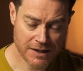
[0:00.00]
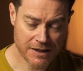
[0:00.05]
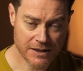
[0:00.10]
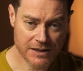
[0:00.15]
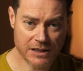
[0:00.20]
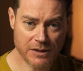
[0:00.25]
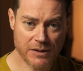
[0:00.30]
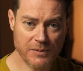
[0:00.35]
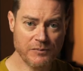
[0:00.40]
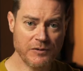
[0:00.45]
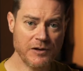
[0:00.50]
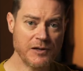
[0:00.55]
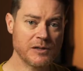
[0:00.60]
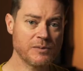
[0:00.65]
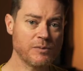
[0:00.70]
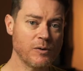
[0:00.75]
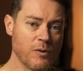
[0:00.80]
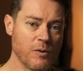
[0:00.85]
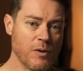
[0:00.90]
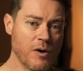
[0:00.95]
So in
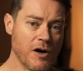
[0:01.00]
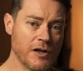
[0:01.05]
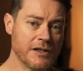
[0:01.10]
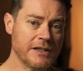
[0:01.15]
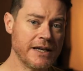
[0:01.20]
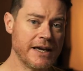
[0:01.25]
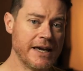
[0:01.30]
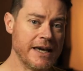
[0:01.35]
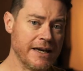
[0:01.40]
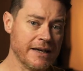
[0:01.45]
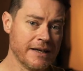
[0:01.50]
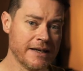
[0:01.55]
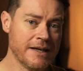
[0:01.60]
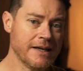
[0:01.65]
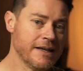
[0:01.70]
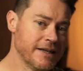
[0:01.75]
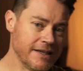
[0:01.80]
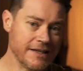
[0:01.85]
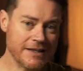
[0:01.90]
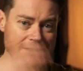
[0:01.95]
principle, hot air
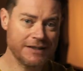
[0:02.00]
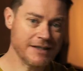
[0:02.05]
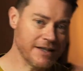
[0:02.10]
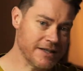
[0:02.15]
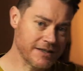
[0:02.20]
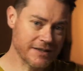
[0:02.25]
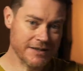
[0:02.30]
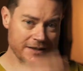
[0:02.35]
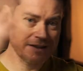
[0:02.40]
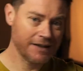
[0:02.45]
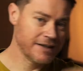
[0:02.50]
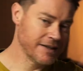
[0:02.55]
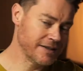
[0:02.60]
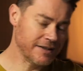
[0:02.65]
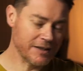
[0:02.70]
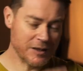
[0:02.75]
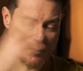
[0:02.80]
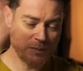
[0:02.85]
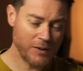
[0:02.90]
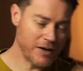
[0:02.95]
is just
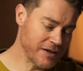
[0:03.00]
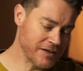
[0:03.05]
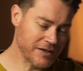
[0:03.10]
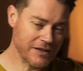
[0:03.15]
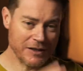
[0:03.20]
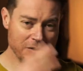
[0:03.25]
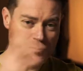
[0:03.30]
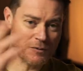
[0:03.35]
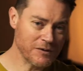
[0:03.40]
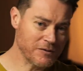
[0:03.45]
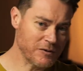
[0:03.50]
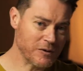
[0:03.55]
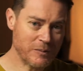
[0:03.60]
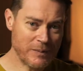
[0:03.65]
dispersing all of your